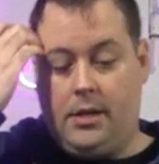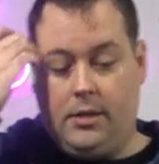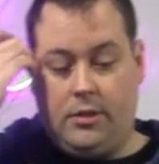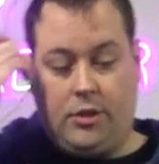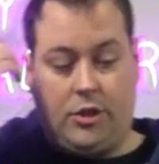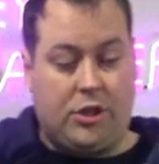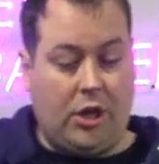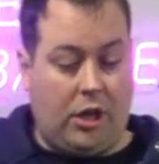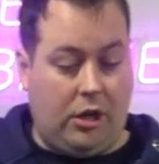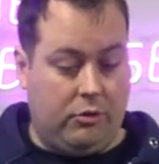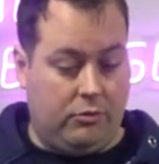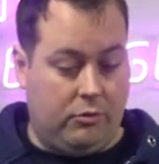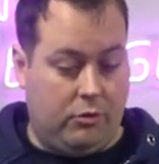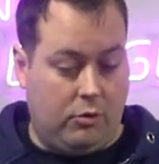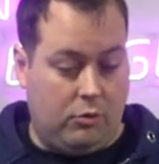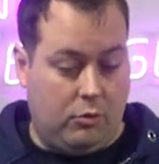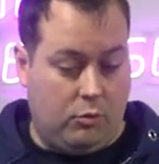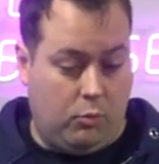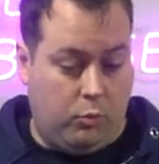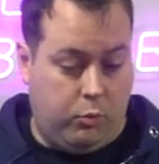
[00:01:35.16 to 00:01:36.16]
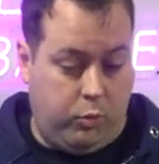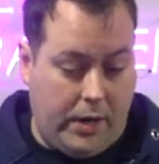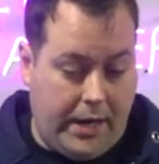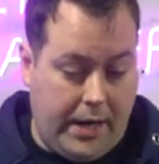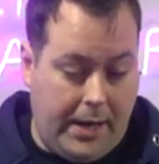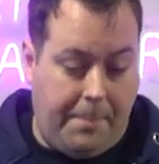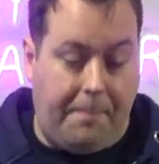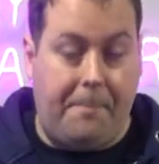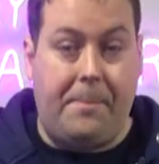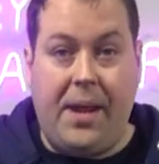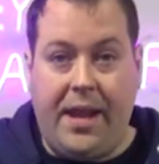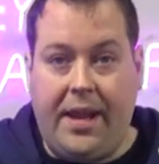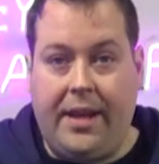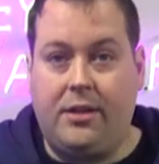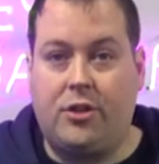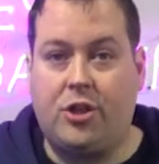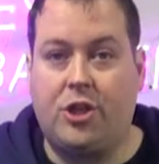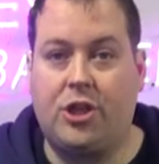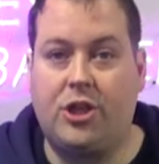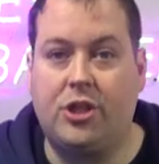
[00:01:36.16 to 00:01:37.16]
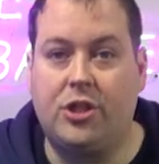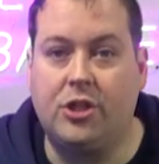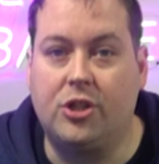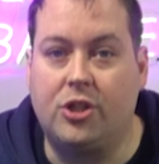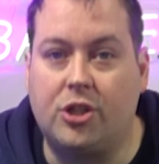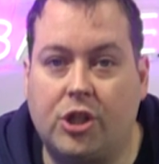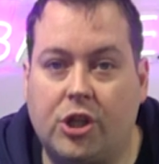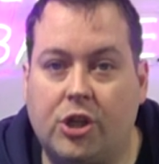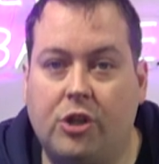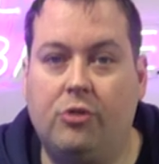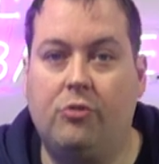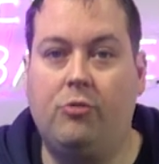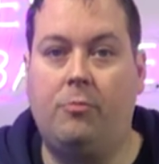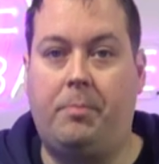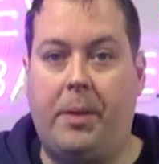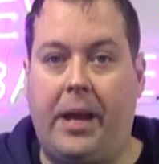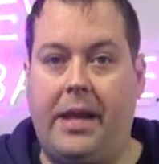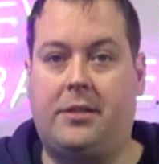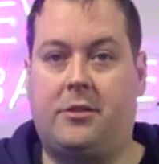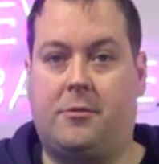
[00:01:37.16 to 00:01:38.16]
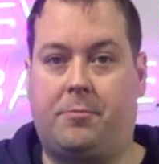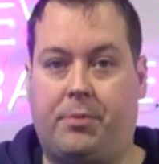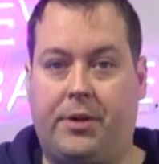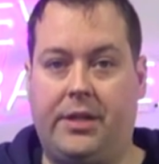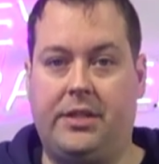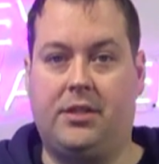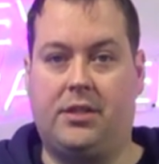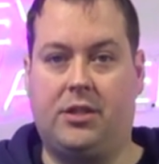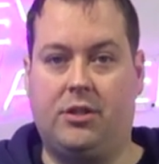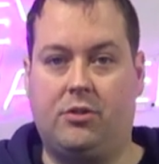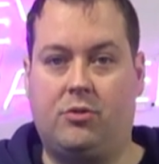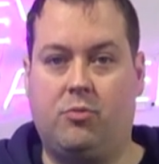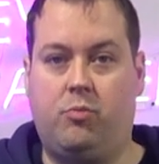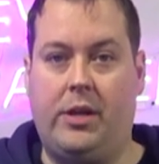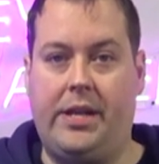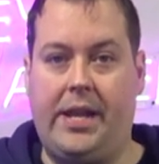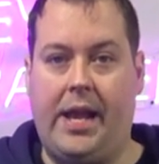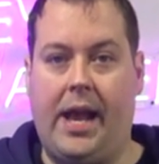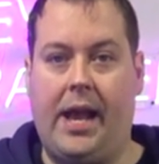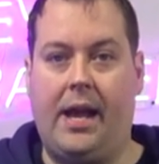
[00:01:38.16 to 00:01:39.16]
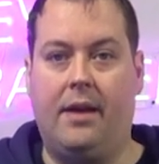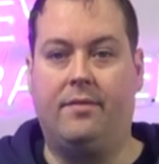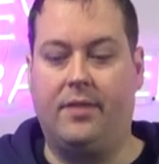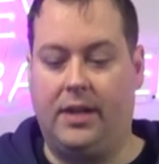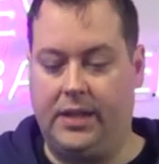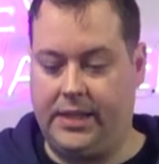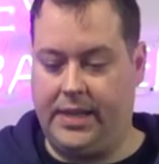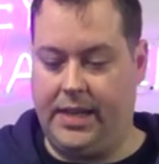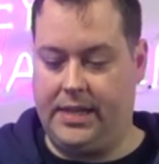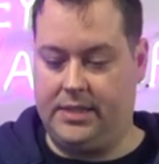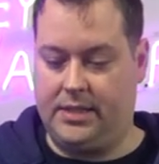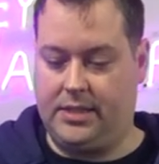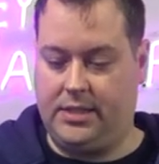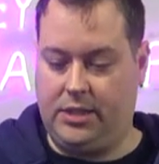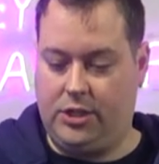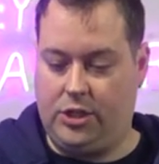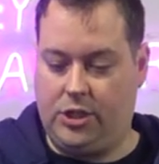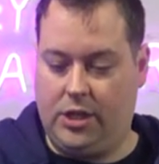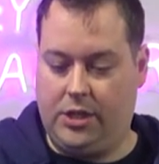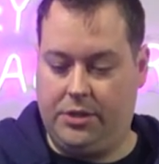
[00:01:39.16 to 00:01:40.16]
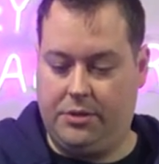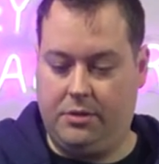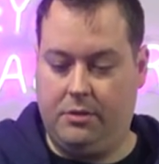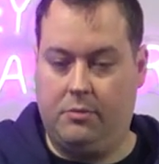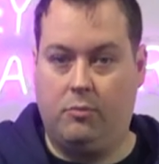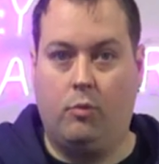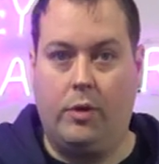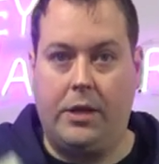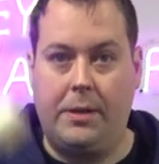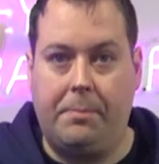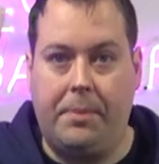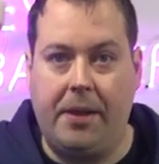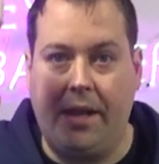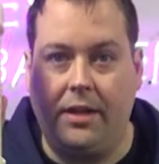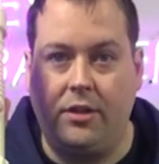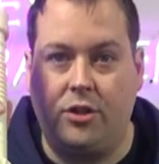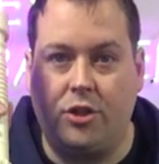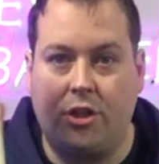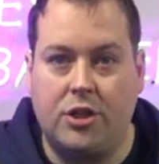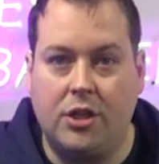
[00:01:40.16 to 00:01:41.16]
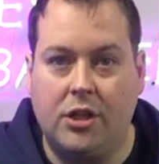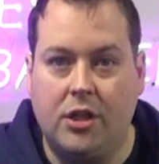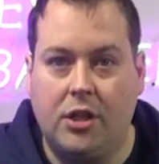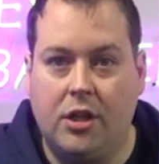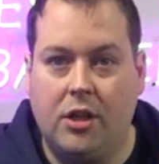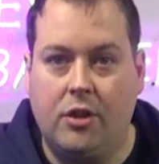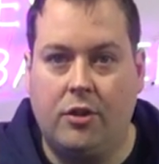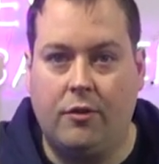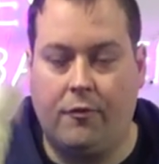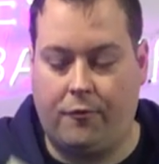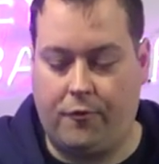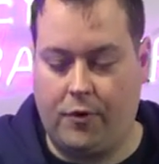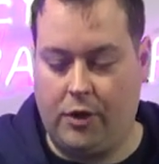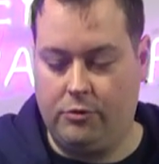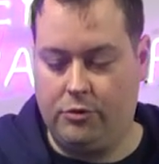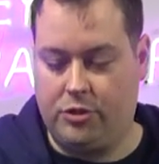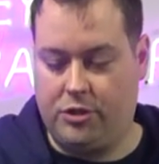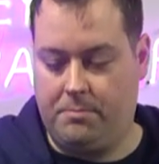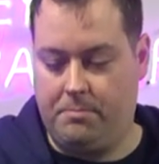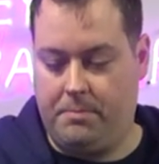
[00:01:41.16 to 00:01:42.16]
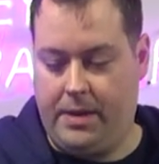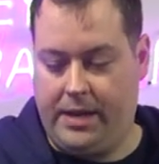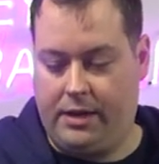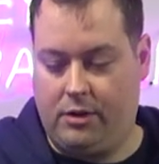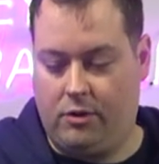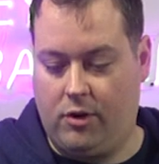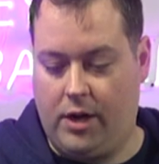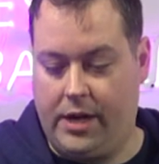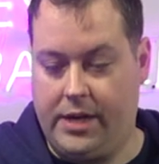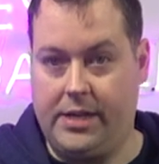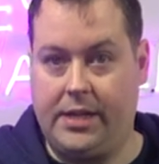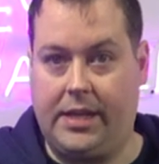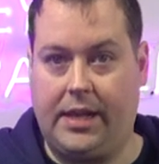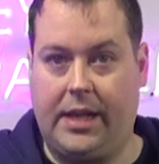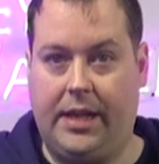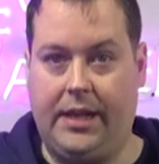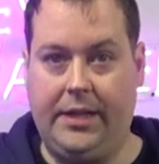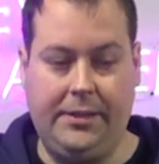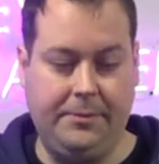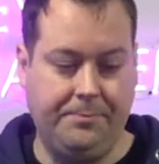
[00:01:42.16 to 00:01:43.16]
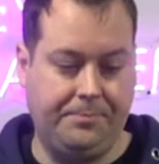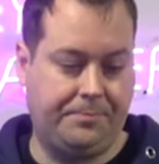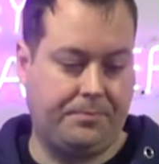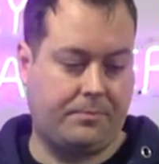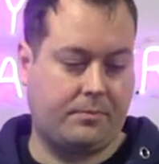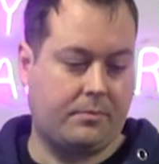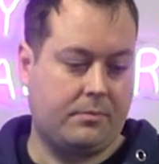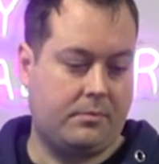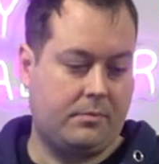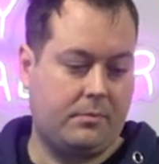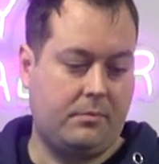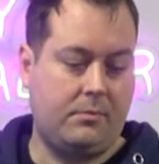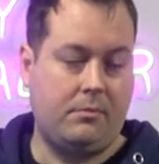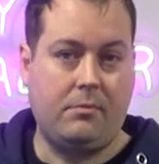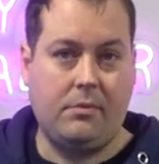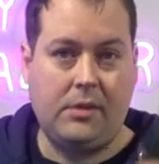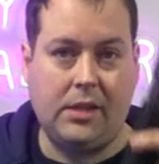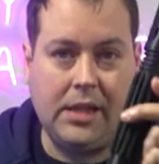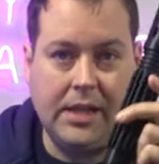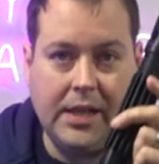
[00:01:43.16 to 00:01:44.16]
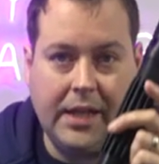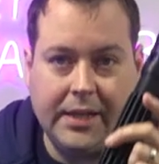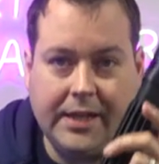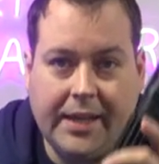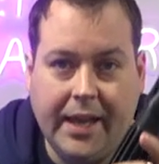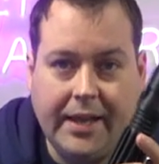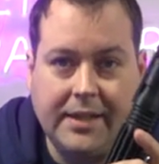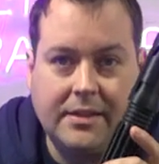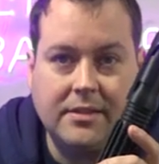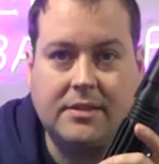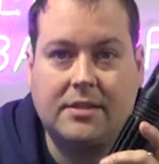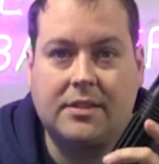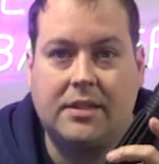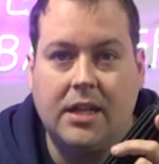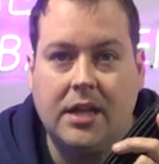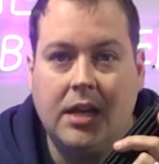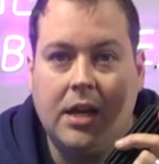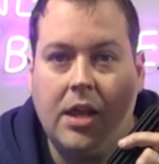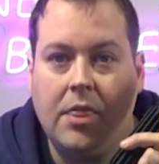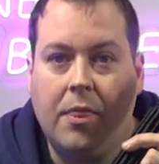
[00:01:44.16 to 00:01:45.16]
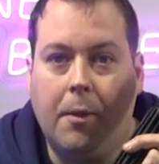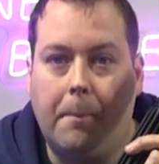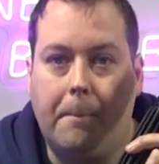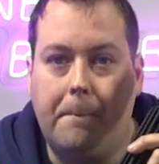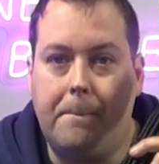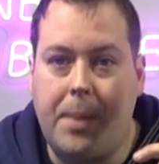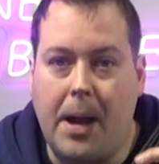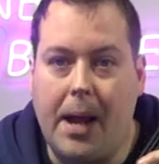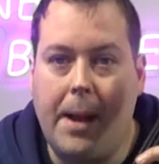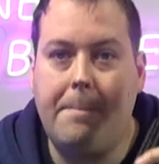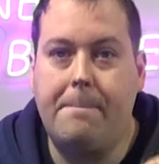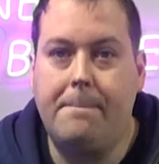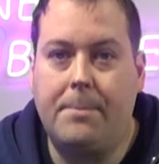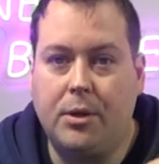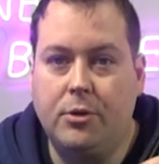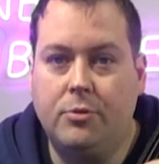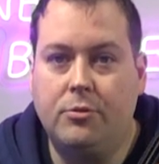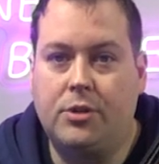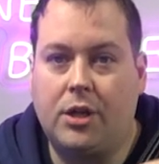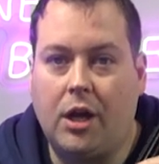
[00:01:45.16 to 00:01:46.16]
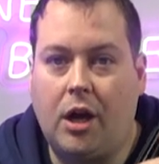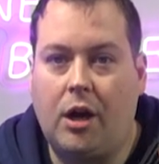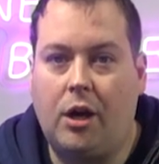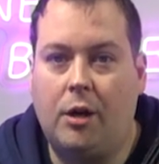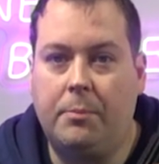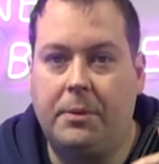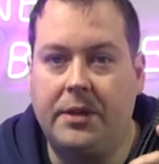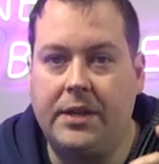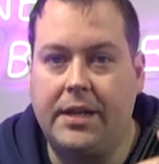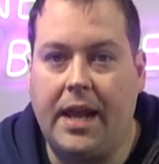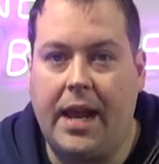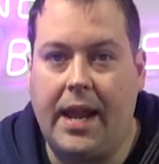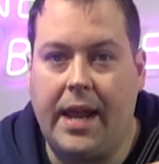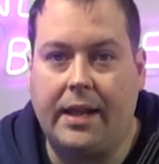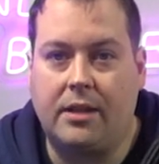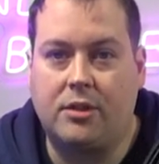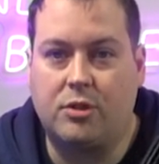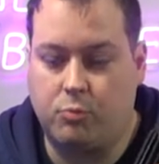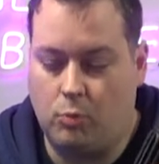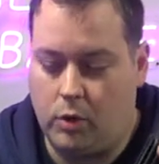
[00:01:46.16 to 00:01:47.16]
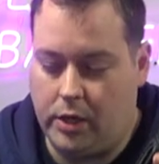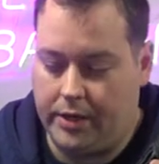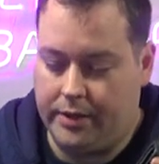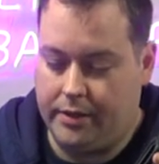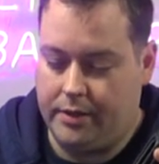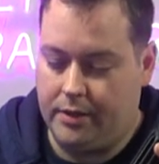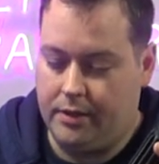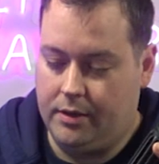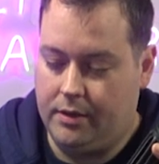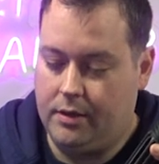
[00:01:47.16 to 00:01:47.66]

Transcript: So we pitched the two best printers we have against each other. We pitched the Phrozen Mega 8K against the Bambu Carbon X1.